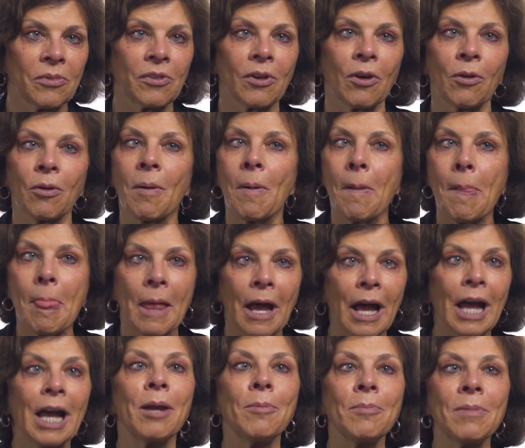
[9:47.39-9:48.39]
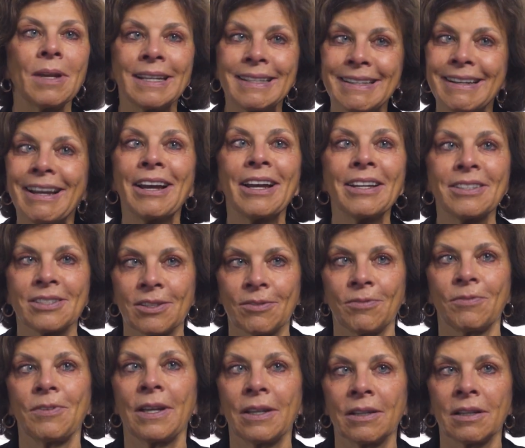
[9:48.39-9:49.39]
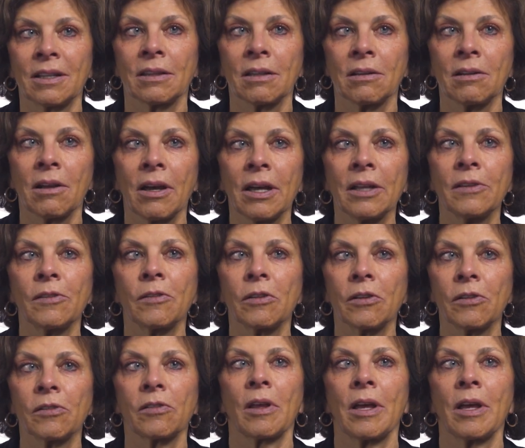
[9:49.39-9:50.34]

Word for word: So I'm not defending the Nazis.